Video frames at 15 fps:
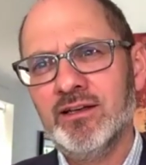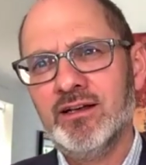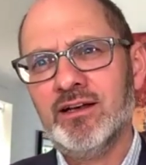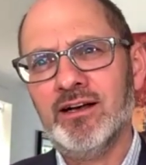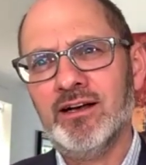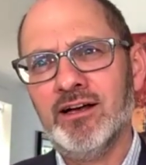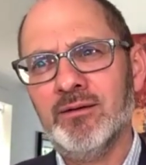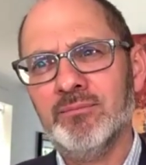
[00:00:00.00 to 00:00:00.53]

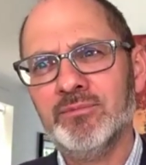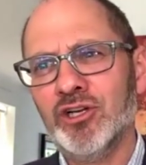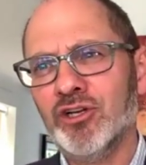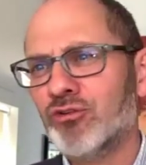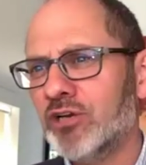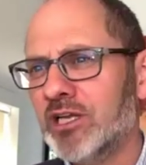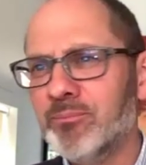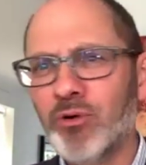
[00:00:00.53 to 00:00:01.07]
Um, you know,
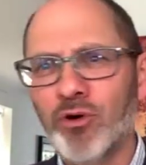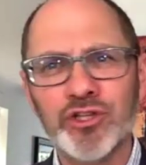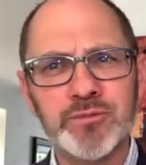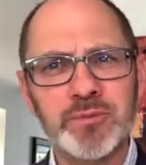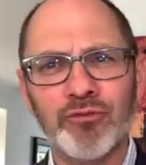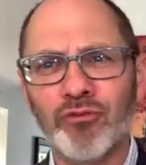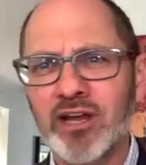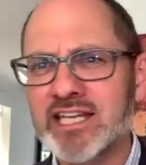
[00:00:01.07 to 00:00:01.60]
green bonds
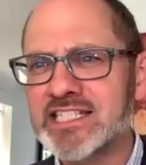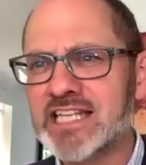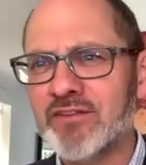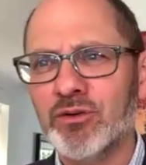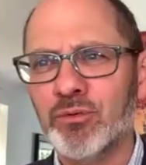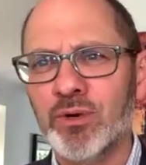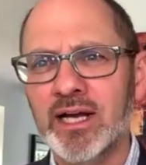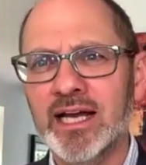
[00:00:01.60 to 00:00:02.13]
being raised
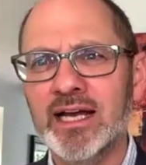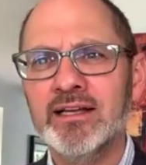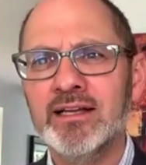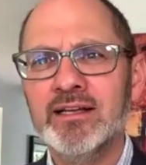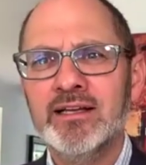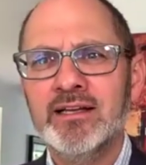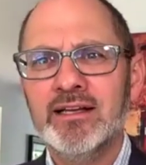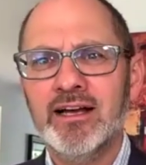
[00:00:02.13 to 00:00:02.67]
everywhere.
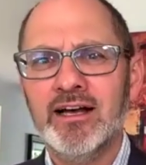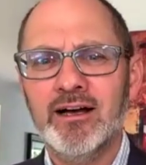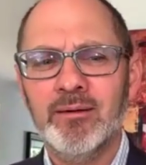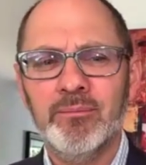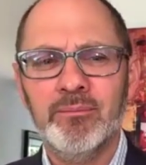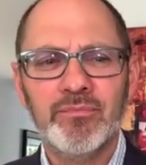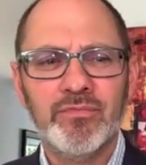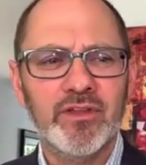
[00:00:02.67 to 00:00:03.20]

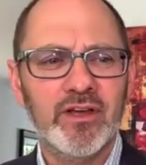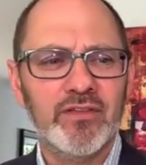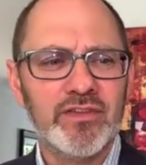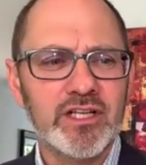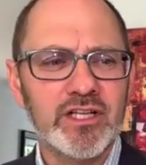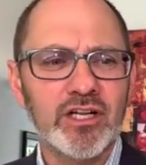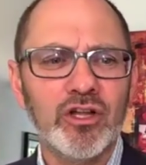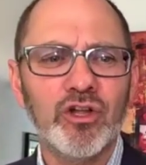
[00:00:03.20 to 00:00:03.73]
Um, there's
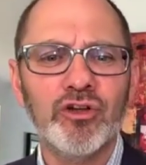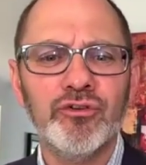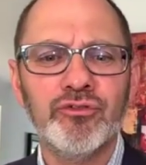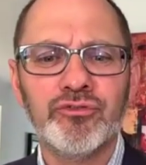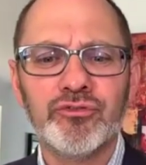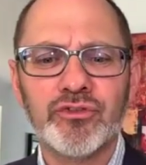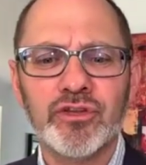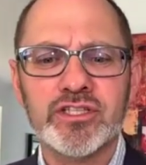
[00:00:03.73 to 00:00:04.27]
a lot of
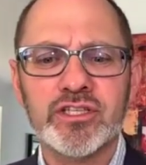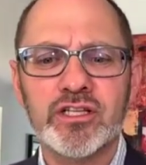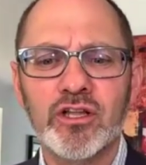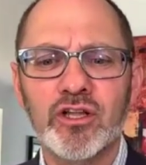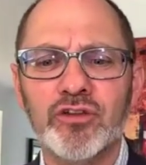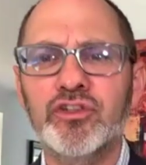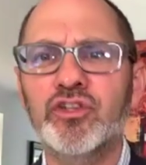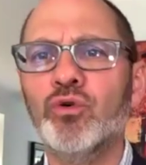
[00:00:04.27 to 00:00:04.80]
there's a
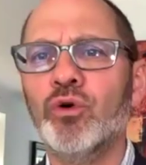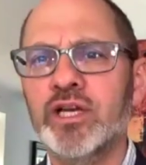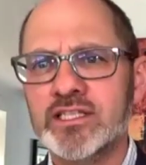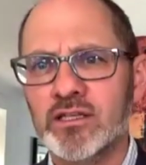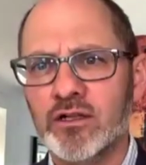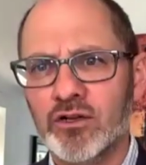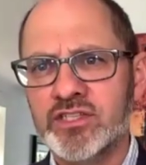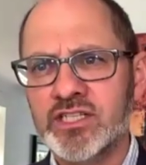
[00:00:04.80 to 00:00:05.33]
lot of noise and
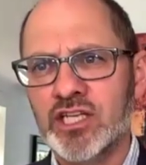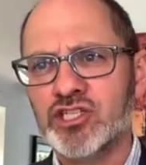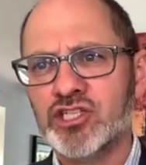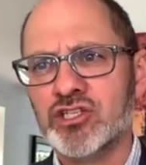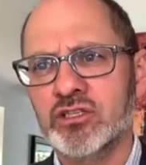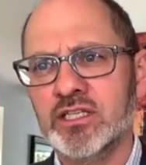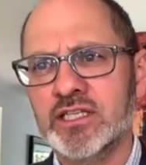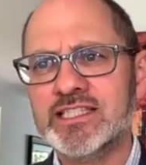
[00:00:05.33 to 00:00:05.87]
a lot of
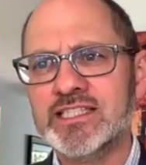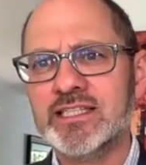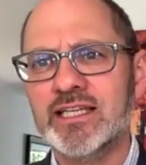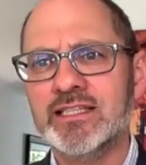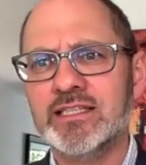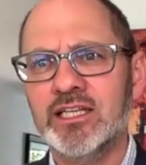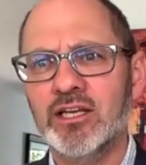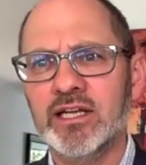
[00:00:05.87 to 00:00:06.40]
tension. It's
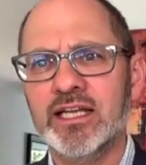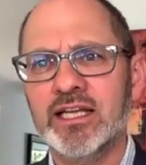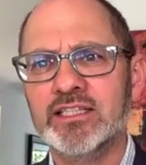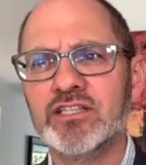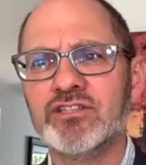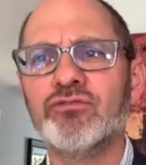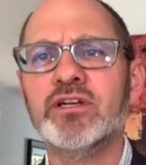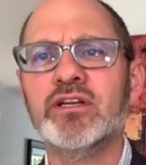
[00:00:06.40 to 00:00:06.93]
you know,
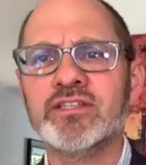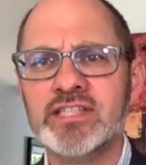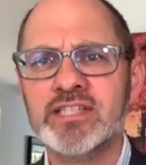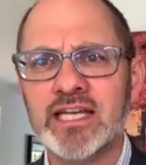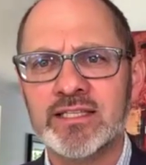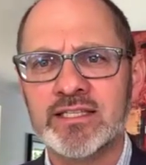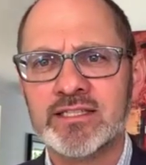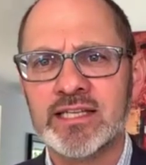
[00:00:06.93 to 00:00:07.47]
there's a real
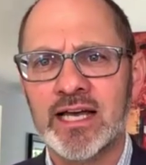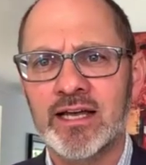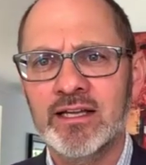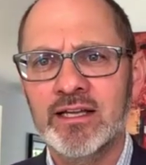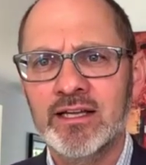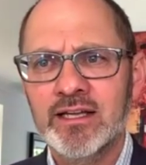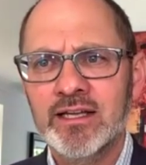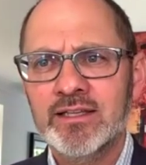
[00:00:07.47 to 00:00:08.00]
sense that
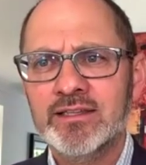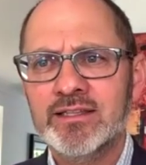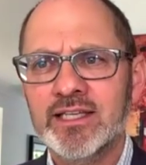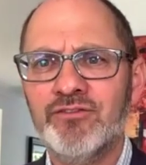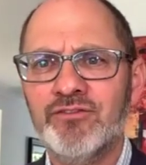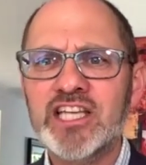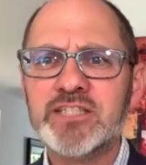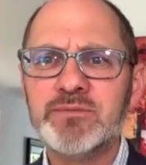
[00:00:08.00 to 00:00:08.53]
the
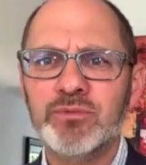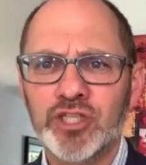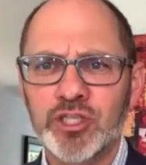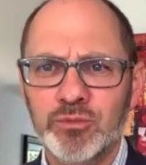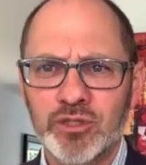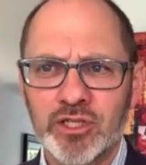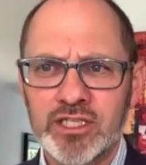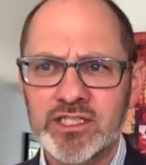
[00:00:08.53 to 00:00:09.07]
investment
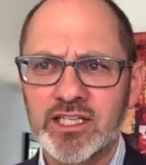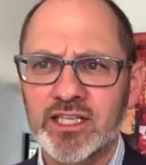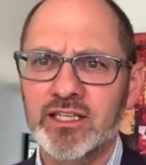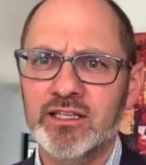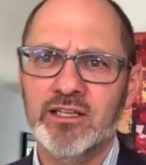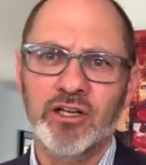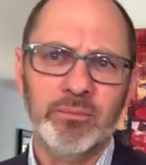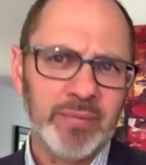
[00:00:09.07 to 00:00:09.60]
community,
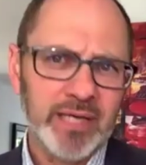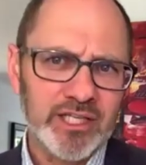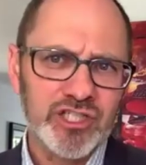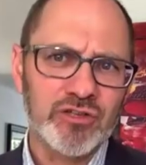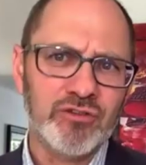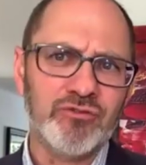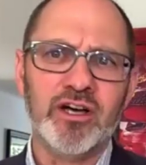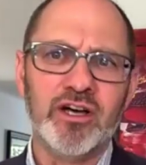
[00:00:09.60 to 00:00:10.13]
you know,
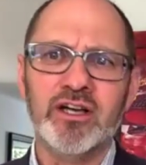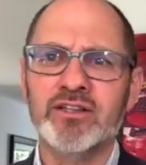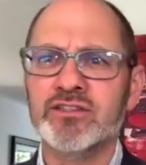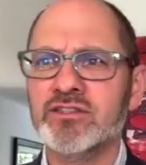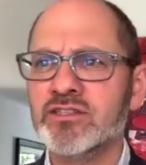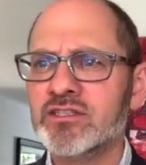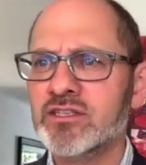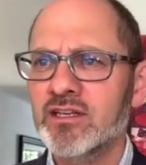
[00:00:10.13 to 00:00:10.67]
pension
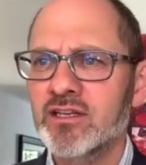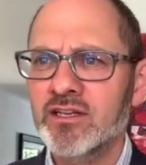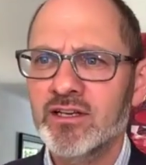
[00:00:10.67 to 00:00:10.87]
funds,